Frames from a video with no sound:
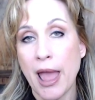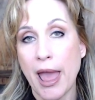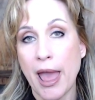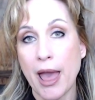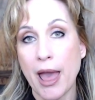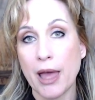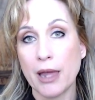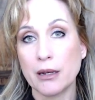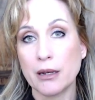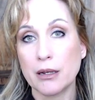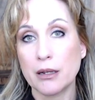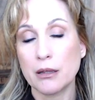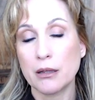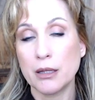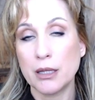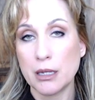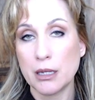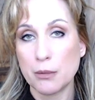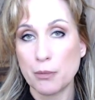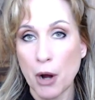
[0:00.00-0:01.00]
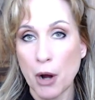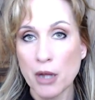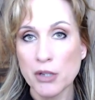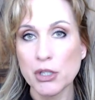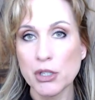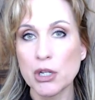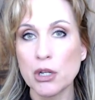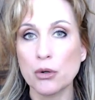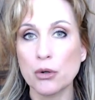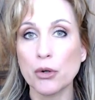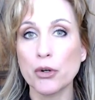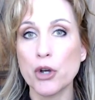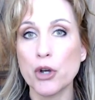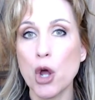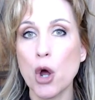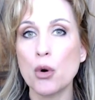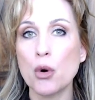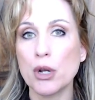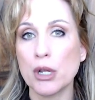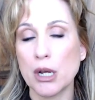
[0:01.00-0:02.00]
And the prosecutor
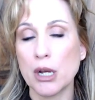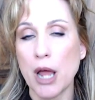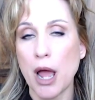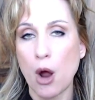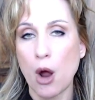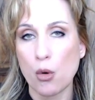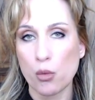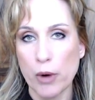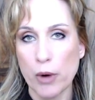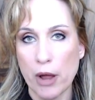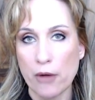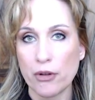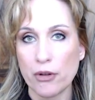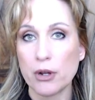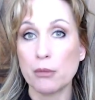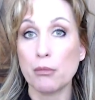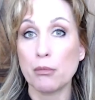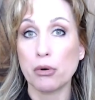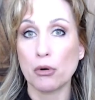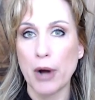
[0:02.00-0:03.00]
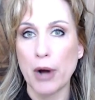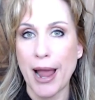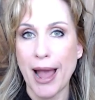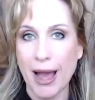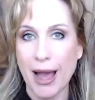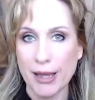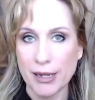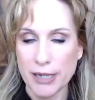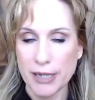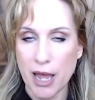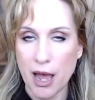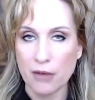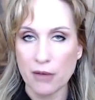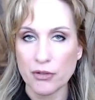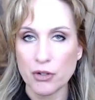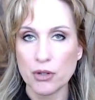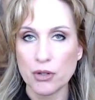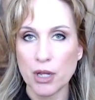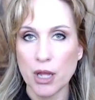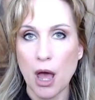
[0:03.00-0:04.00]
noted how Reffitt bragged
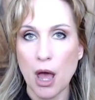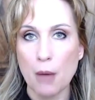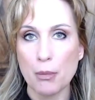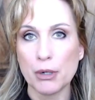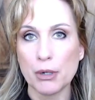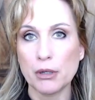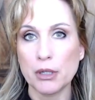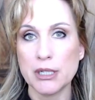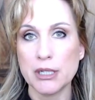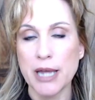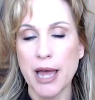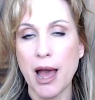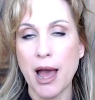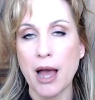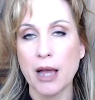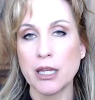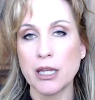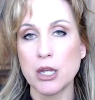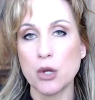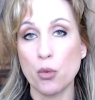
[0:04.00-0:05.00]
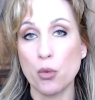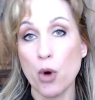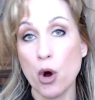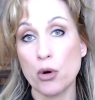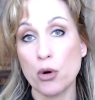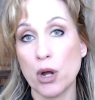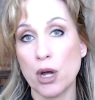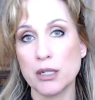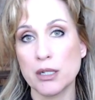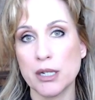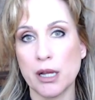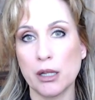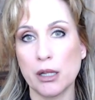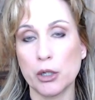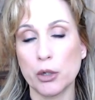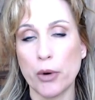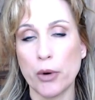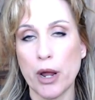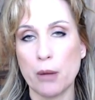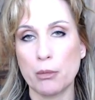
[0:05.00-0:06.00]
after the Capitol attack. He wrote on
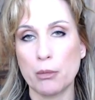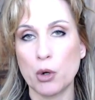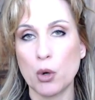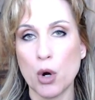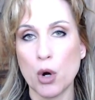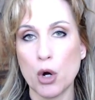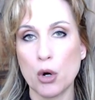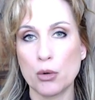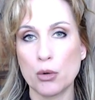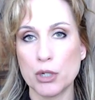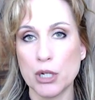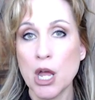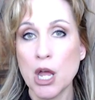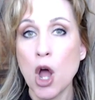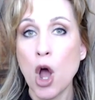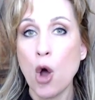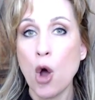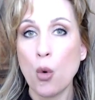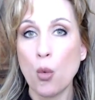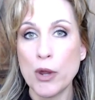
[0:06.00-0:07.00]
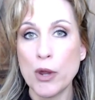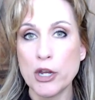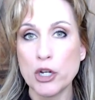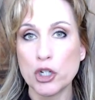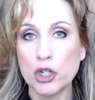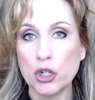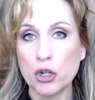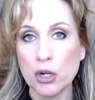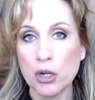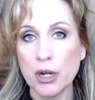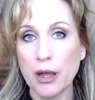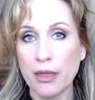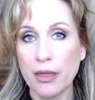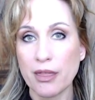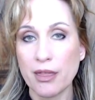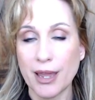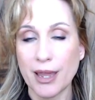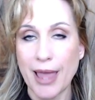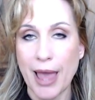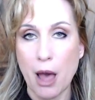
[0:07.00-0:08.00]
Telegram, quote, we took
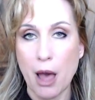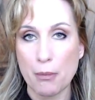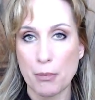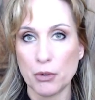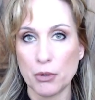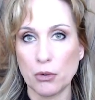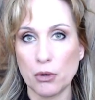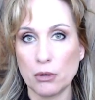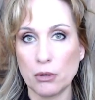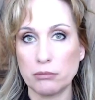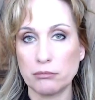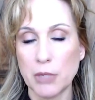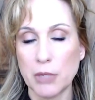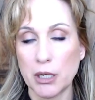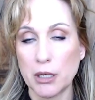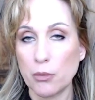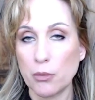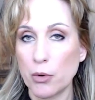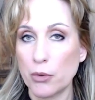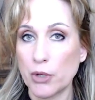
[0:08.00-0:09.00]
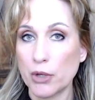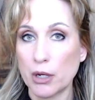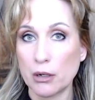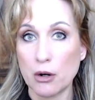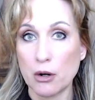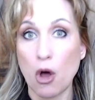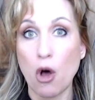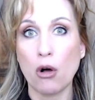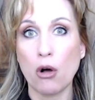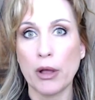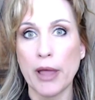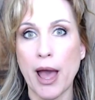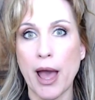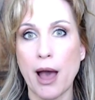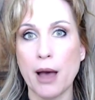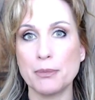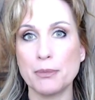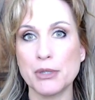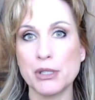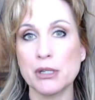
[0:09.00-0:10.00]
the Capitol, and he wrote that in all
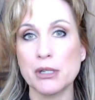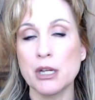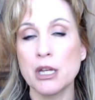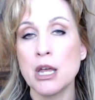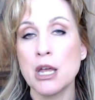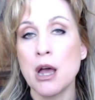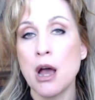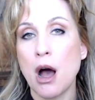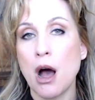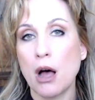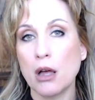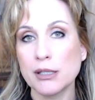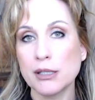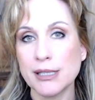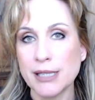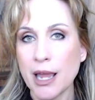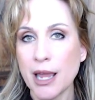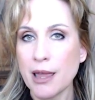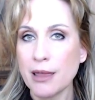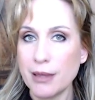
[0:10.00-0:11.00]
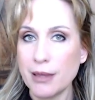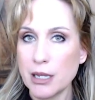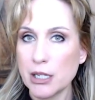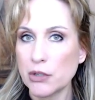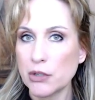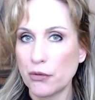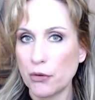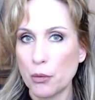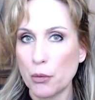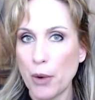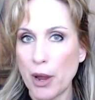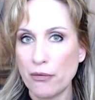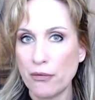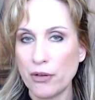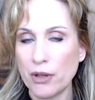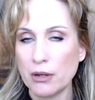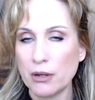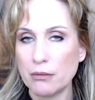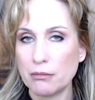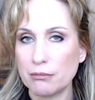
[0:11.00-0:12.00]
caps. I'll say this for
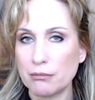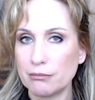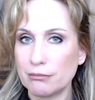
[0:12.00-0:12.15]
Reffitt.